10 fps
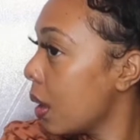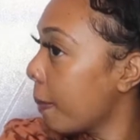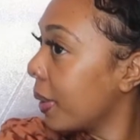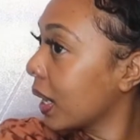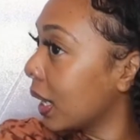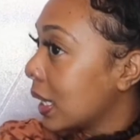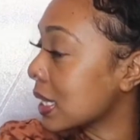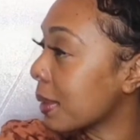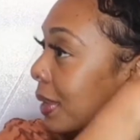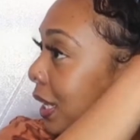because
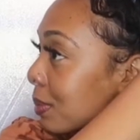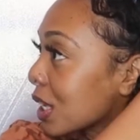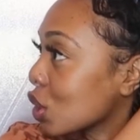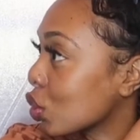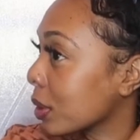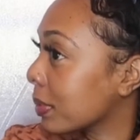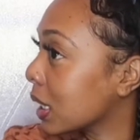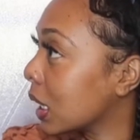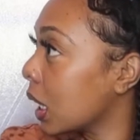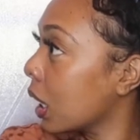it becomes
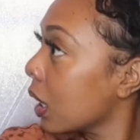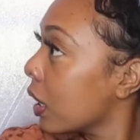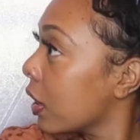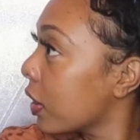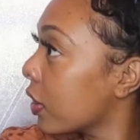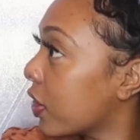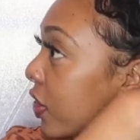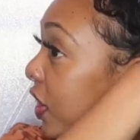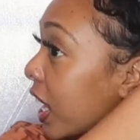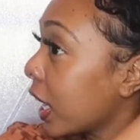extremely
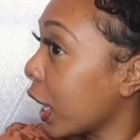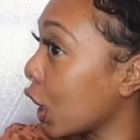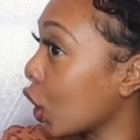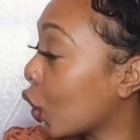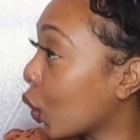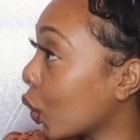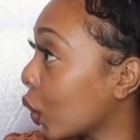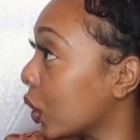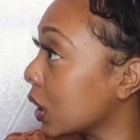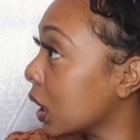thick and
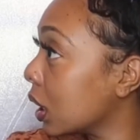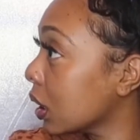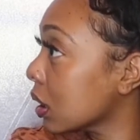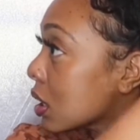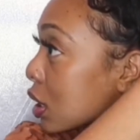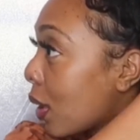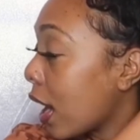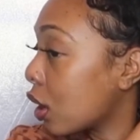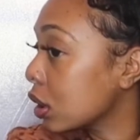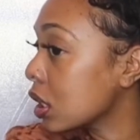curly. So
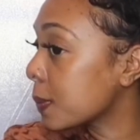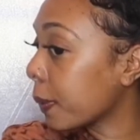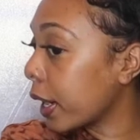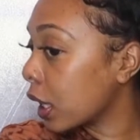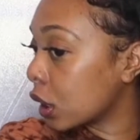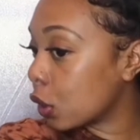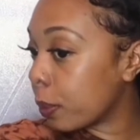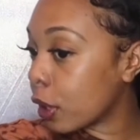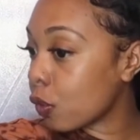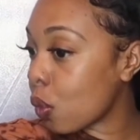I only spray a little
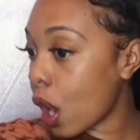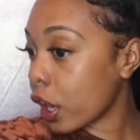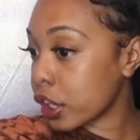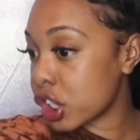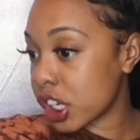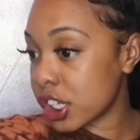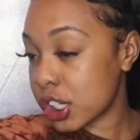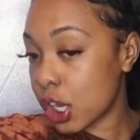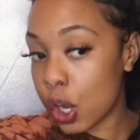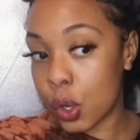bit of water just
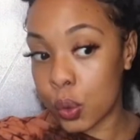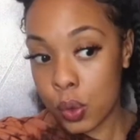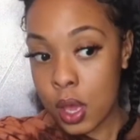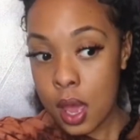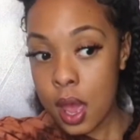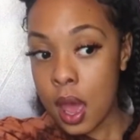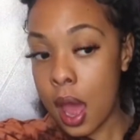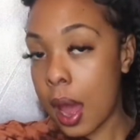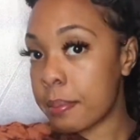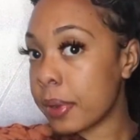so
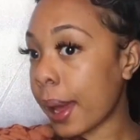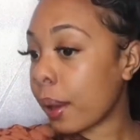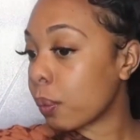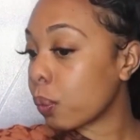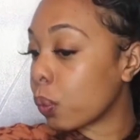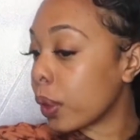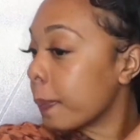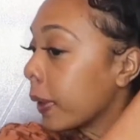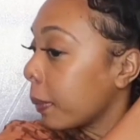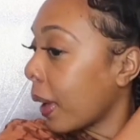I'm not
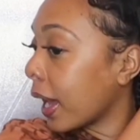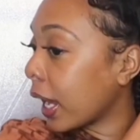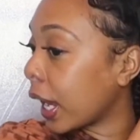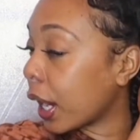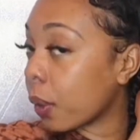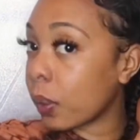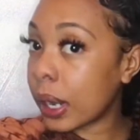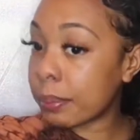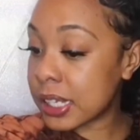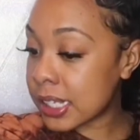ripping my hair when
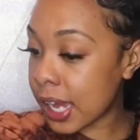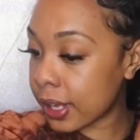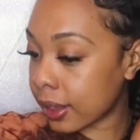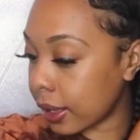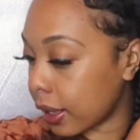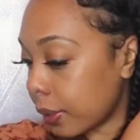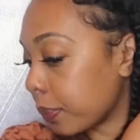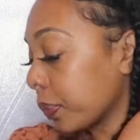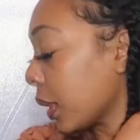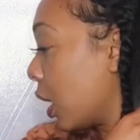I'm detangling it.
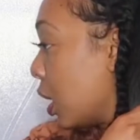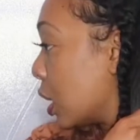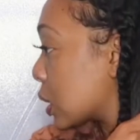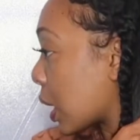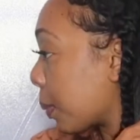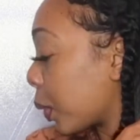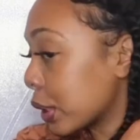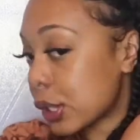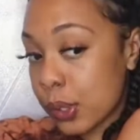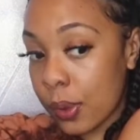So I'm
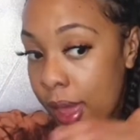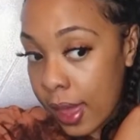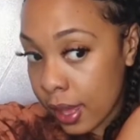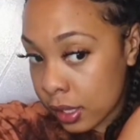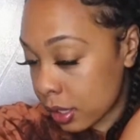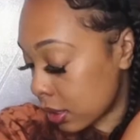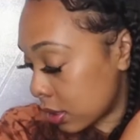going to add,